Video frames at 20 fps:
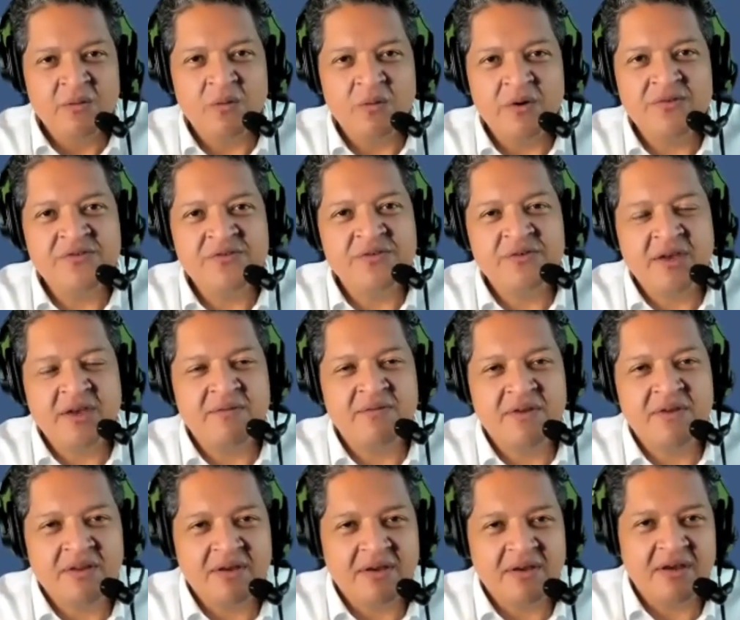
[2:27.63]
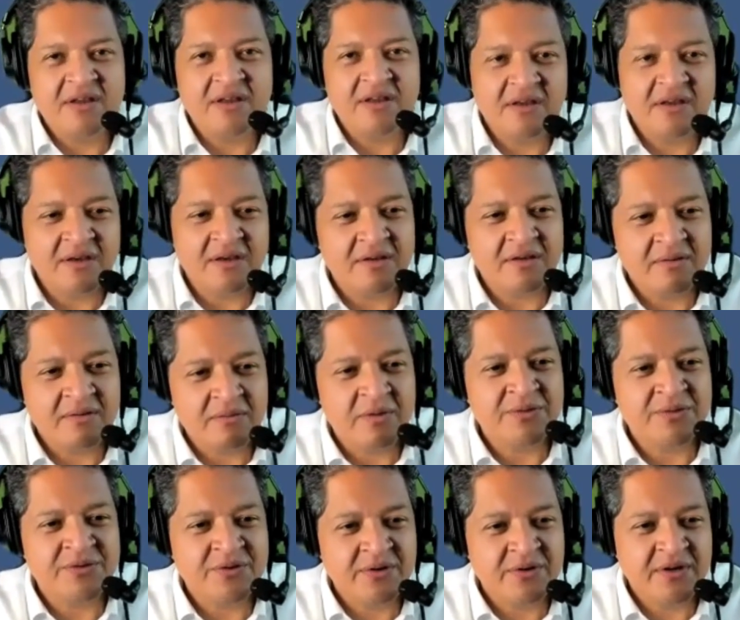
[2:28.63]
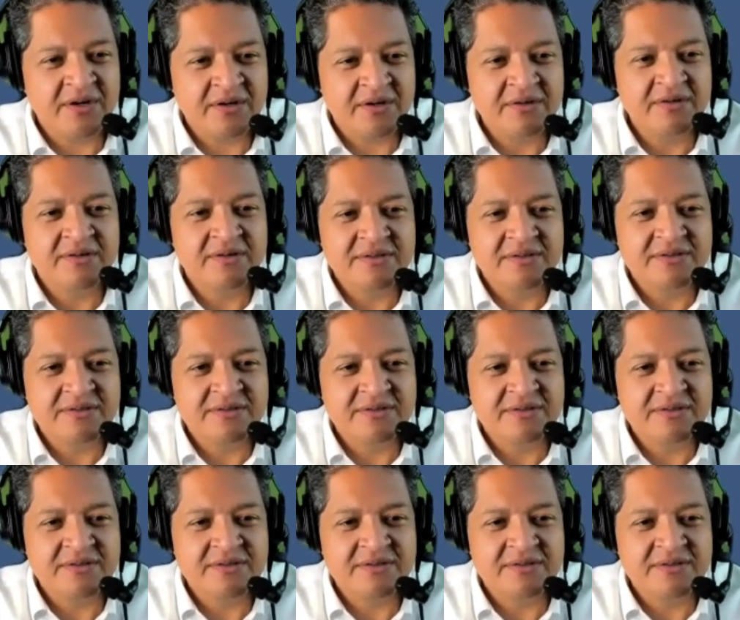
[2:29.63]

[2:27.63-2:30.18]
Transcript: What did you have any, what was your?